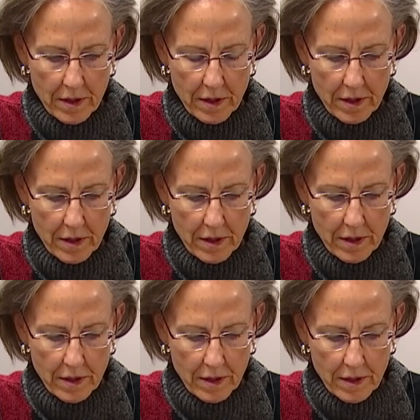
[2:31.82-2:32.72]

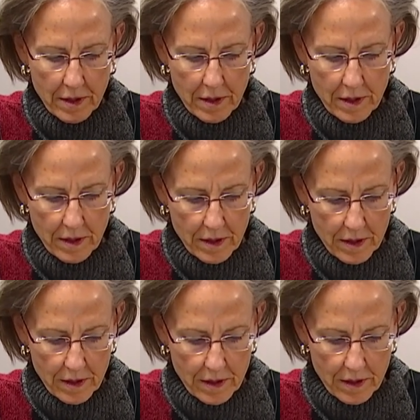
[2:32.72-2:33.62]

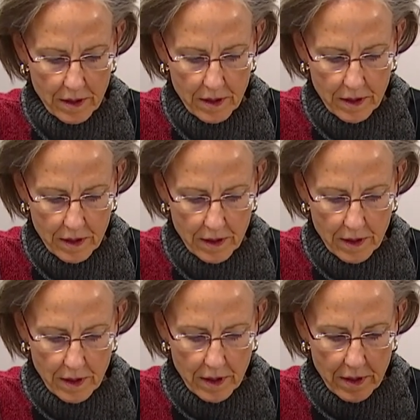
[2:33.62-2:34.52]

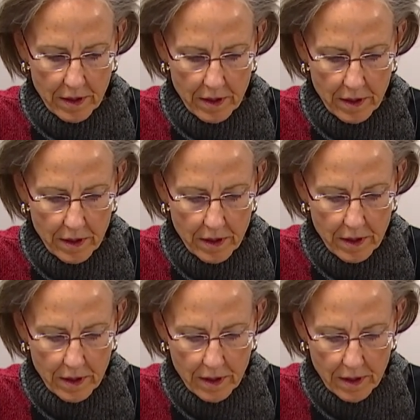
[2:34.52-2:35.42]

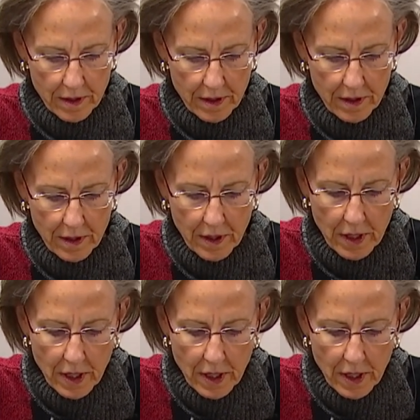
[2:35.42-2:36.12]
Nobody speaks.